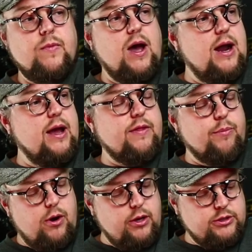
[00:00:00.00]
I like the
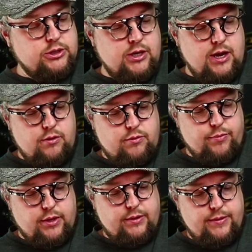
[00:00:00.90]
products now,
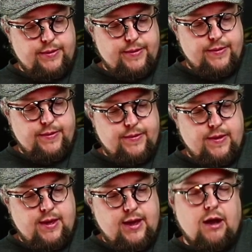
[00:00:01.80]
but
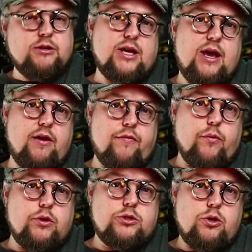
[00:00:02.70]
I'll say if you
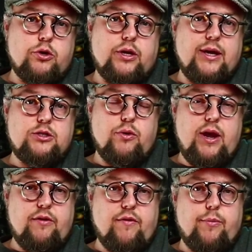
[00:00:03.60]
was looking into
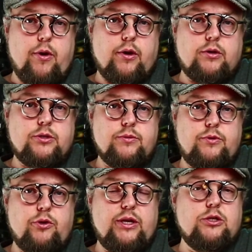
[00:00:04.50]
Alienware product,
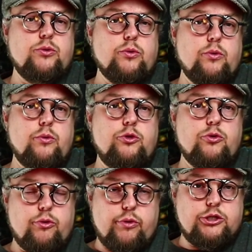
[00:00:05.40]
you need to
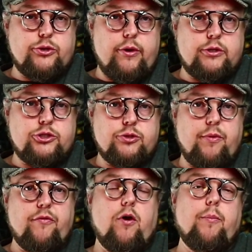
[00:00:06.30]
do your research
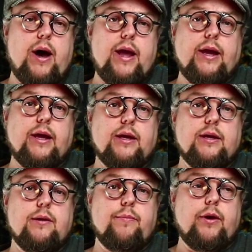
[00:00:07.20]
before buying,
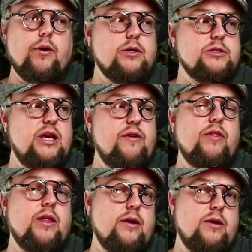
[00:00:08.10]
because
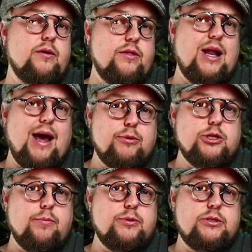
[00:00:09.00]
even the
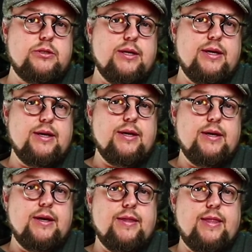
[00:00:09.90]
laptops,
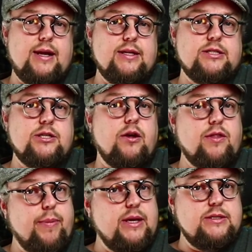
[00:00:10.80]
that is not
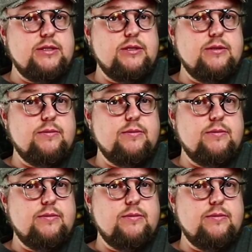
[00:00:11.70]
the best.